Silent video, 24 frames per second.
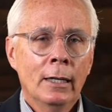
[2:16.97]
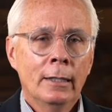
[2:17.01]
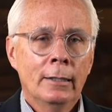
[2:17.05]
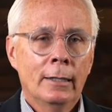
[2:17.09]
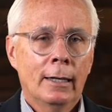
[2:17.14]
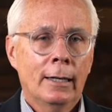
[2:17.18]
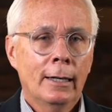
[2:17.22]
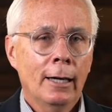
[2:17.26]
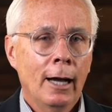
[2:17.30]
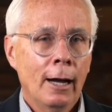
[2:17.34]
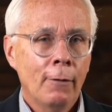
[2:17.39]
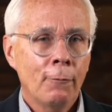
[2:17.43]

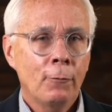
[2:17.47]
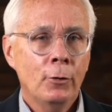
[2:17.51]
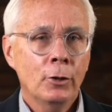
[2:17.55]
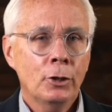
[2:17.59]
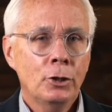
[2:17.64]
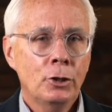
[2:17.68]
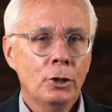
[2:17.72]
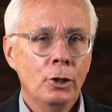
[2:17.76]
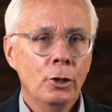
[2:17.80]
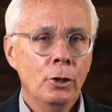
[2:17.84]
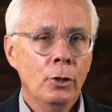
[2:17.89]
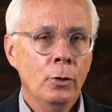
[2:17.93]
to
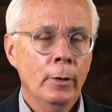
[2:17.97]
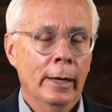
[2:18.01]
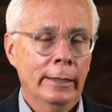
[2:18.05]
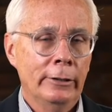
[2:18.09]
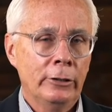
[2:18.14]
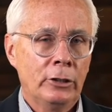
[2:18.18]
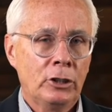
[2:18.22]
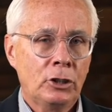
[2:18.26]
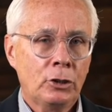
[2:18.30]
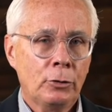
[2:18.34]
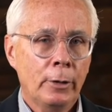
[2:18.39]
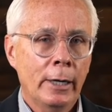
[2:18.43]
comfort you
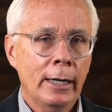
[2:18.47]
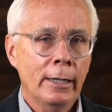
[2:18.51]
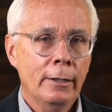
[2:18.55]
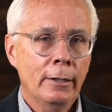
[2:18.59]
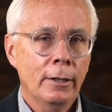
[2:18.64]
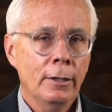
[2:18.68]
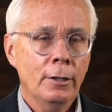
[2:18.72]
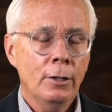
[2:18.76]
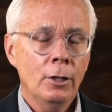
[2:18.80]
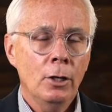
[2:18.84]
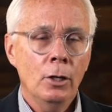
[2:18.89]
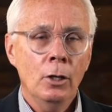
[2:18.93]
and
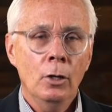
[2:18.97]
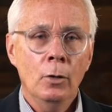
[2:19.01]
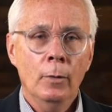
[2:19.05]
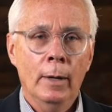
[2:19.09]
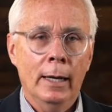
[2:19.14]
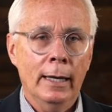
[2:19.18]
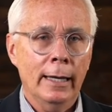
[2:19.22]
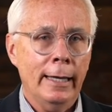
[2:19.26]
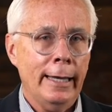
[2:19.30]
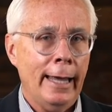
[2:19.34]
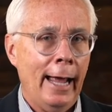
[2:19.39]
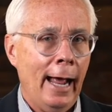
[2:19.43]
strengthen you
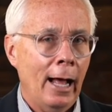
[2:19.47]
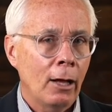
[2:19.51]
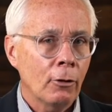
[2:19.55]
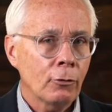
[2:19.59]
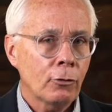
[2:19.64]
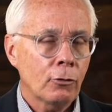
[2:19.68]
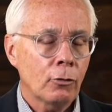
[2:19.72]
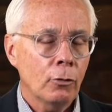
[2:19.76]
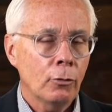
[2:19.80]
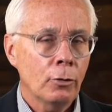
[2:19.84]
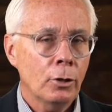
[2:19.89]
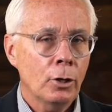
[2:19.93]
and
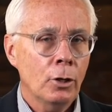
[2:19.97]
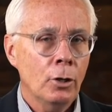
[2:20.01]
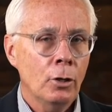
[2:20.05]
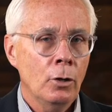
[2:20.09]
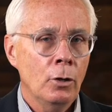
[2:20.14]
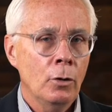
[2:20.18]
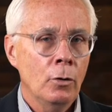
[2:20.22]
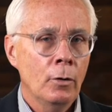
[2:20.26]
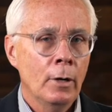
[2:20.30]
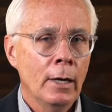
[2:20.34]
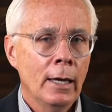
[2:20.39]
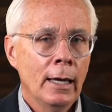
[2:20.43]
counsel
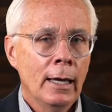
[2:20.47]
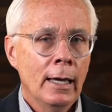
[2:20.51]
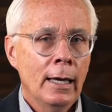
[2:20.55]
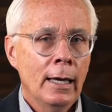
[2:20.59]
you,